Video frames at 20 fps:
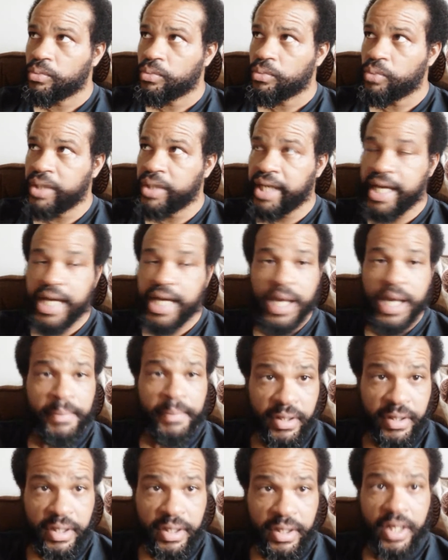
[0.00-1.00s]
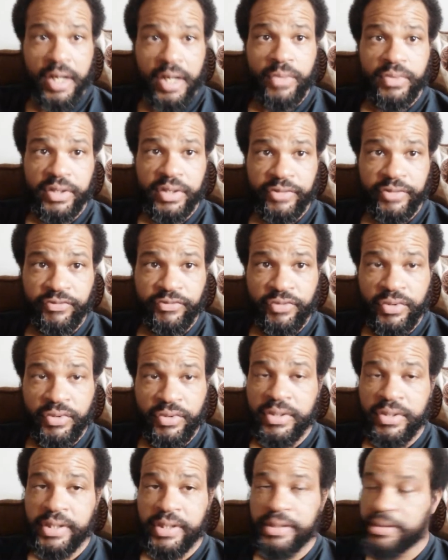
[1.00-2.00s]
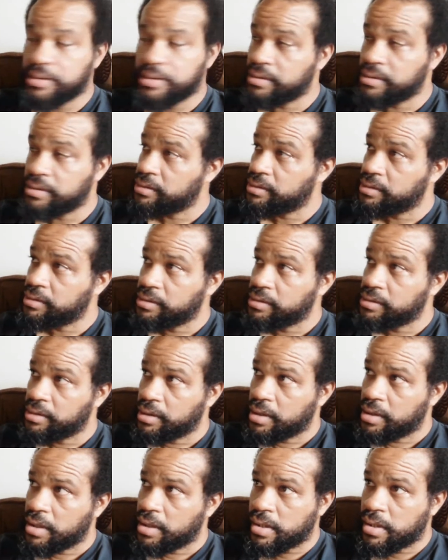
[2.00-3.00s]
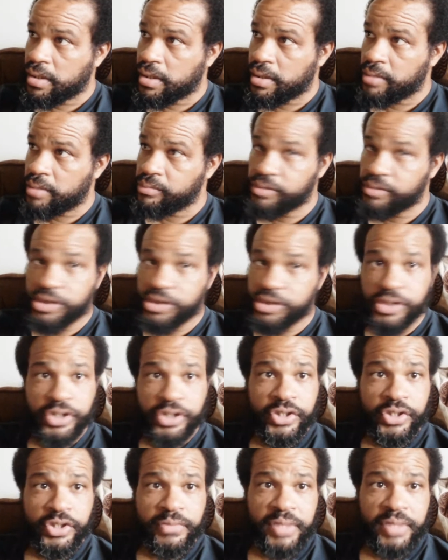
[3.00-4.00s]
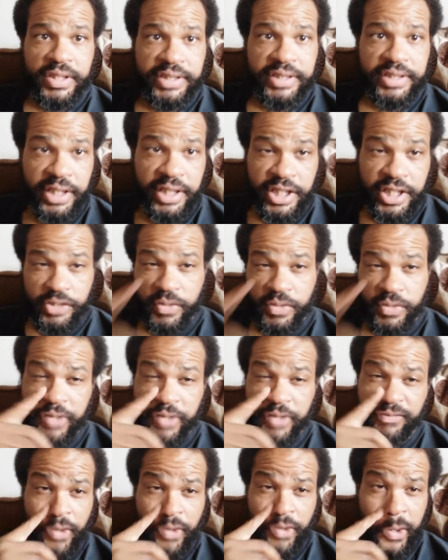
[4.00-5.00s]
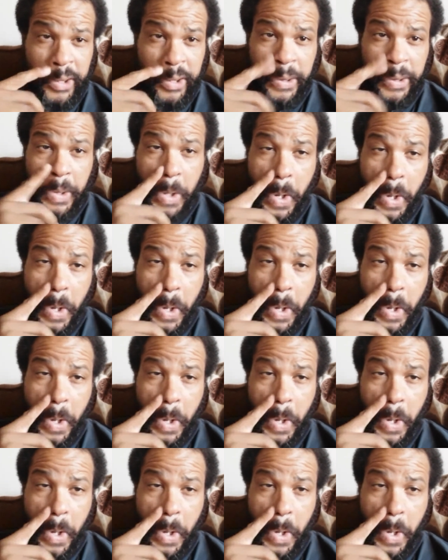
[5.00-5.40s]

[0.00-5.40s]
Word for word: We had American wanted Floyd. Um, Sergio Martinez wanted Floyd